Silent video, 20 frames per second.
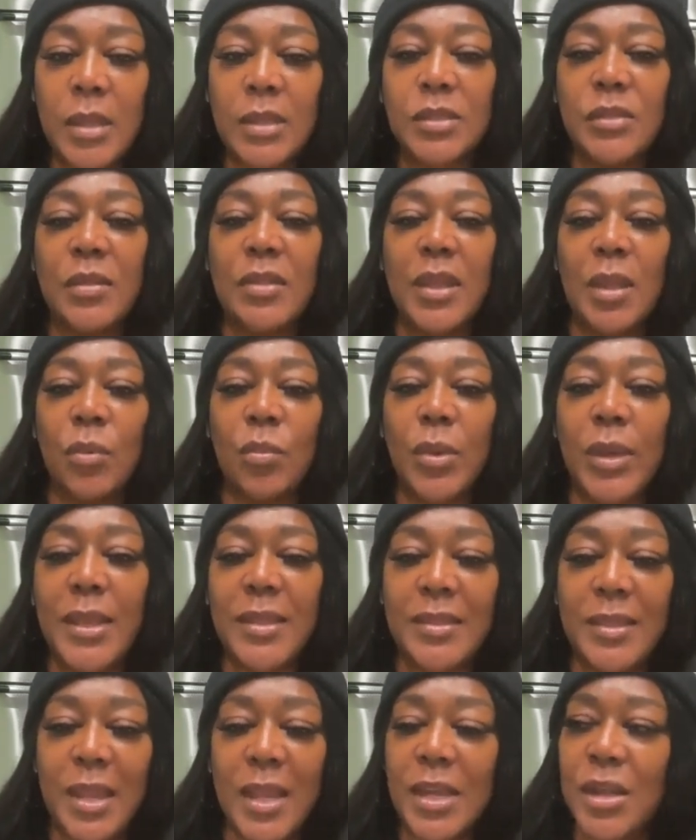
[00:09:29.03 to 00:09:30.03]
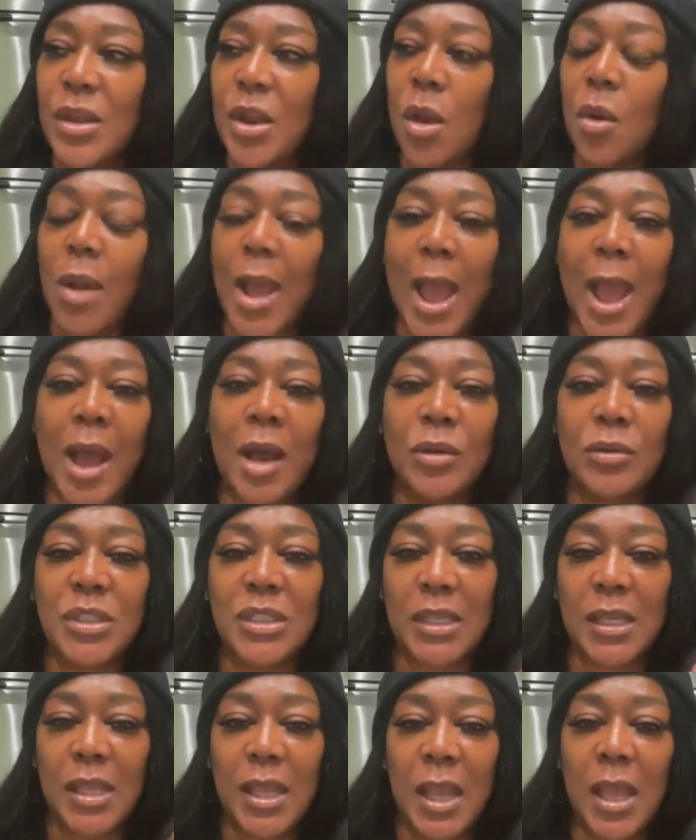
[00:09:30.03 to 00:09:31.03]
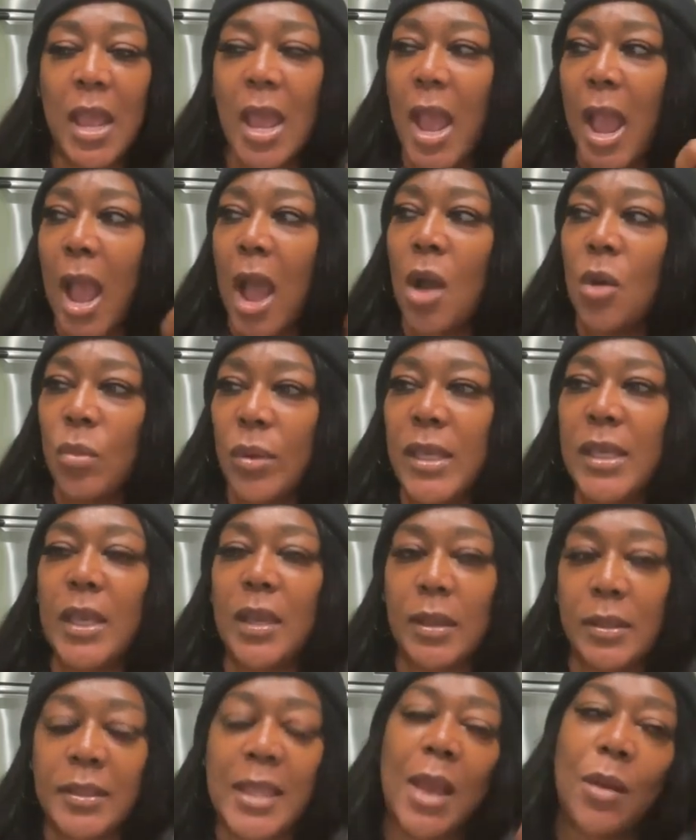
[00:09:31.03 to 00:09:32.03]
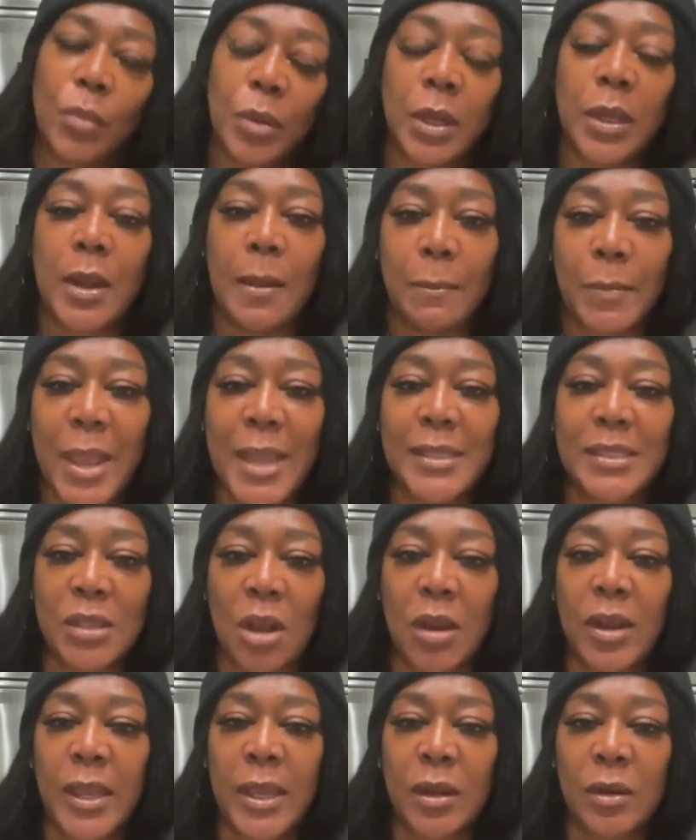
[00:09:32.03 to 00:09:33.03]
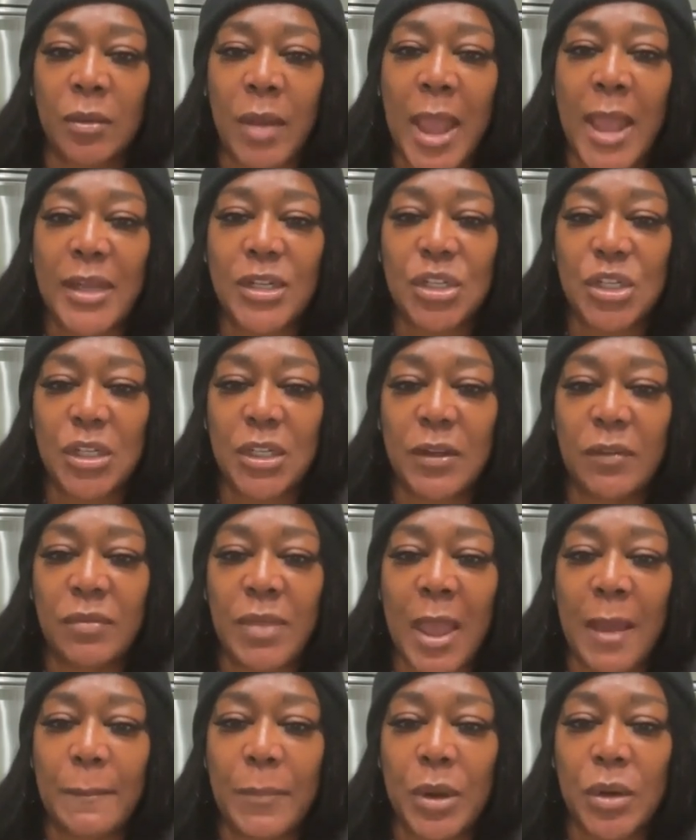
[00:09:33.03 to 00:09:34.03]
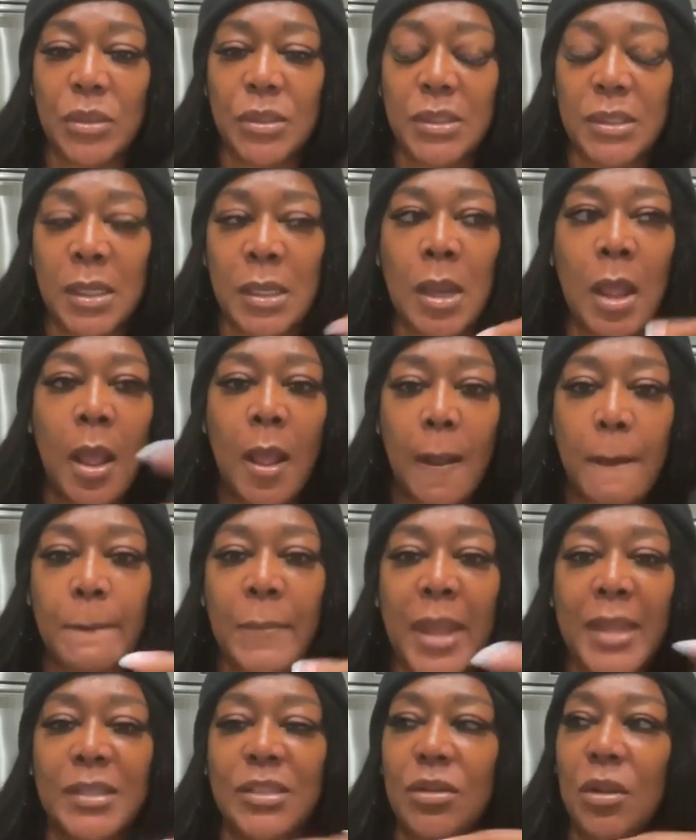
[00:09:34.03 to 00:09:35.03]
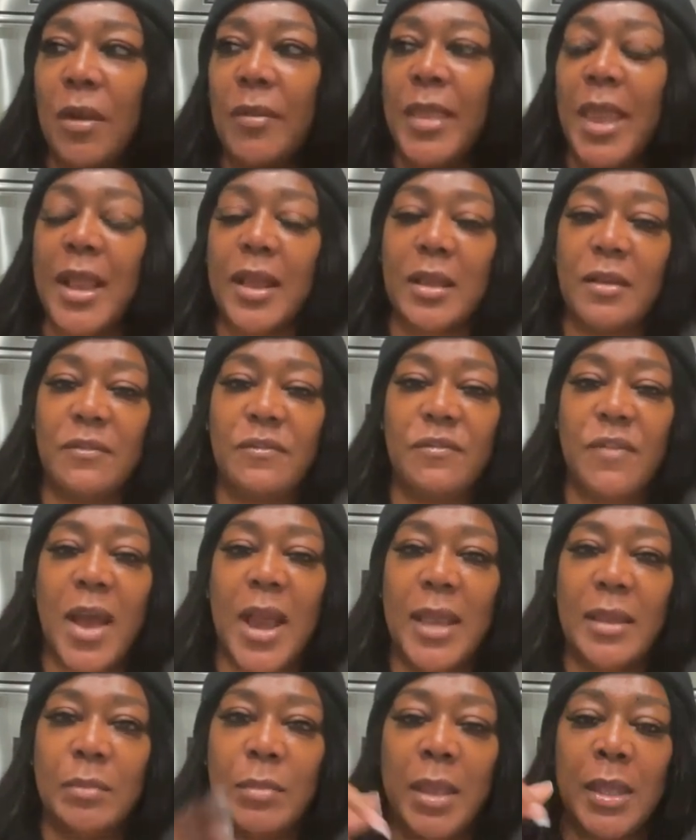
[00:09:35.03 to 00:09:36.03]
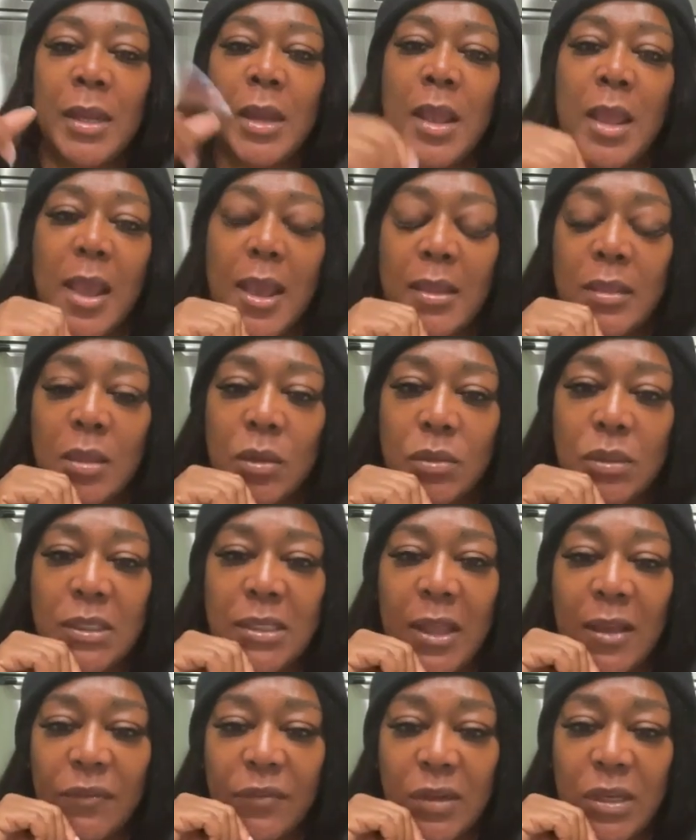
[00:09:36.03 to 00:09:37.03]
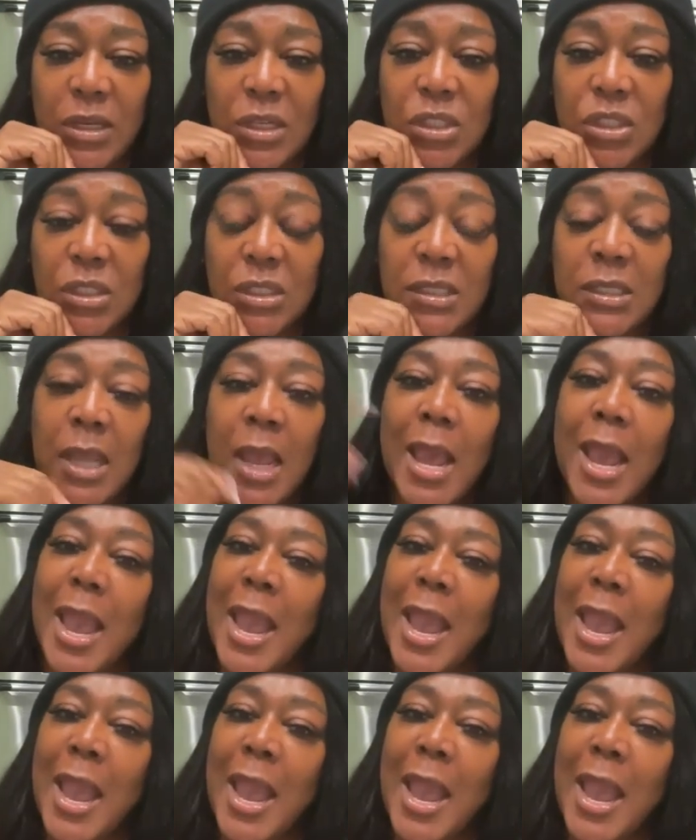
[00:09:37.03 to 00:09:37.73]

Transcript: So then we know that we're going to base our interaction of that person based on that confinement and those definitions.